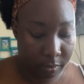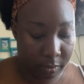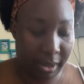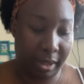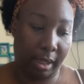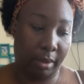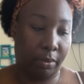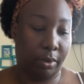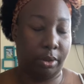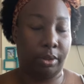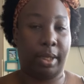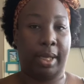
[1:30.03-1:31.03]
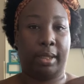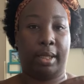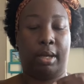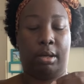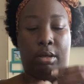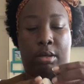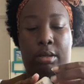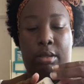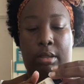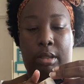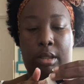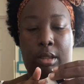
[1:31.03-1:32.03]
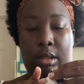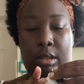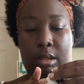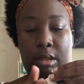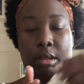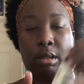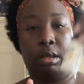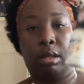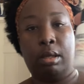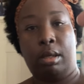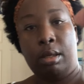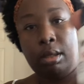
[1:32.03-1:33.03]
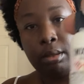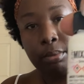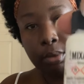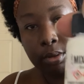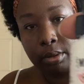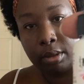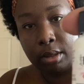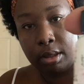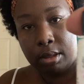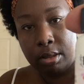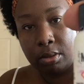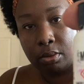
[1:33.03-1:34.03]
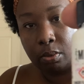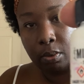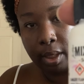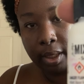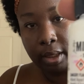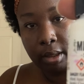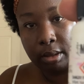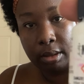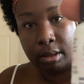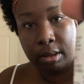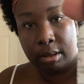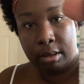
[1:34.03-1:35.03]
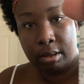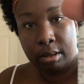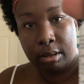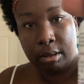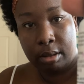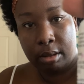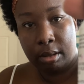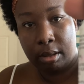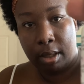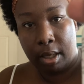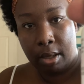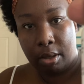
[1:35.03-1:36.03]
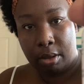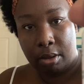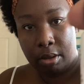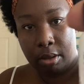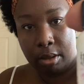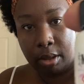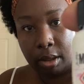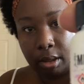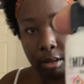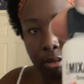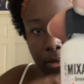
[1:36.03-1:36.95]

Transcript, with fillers: And once you add the alcohol ink, using this white alcohol ink.